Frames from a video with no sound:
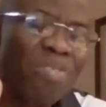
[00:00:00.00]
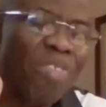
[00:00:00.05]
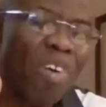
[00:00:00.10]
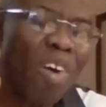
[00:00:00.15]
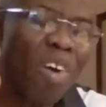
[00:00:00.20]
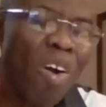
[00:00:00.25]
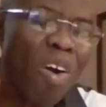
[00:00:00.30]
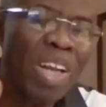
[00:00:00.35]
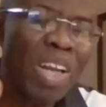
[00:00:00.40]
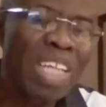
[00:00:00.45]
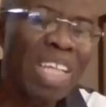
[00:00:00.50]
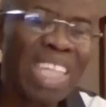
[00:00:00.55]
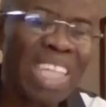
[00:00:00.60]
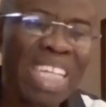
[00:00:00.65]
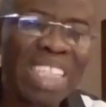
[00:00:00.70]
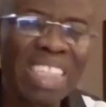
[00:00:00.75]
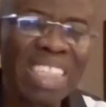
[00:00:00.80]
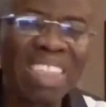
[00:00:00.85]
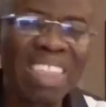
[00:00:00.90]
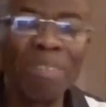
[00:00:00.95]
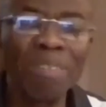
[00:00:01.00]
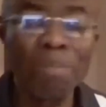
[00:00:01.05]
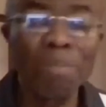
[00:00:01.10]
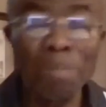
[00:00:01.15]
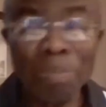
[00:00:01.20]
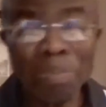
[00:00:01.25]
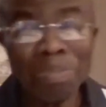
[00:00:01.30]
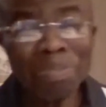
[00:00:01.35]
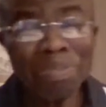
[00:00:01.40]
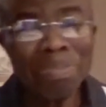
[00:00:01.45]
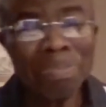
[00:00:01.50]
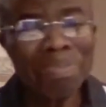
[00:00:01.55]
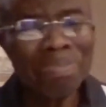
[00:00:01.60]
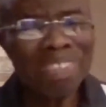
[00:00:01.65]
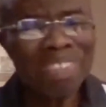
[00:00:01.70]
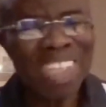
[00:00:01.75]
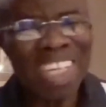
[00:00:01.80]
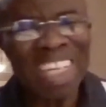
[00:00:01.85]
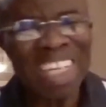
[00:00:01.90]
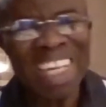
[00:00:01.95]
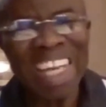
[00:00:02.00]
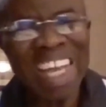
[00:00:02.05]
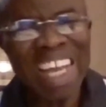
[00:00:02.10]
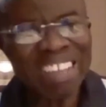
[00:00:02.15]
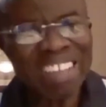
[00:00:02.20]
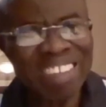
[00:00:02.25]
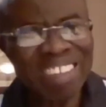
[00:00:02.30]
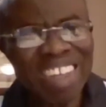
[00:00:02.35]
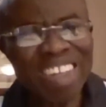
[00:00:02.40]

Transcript: for all eternity, as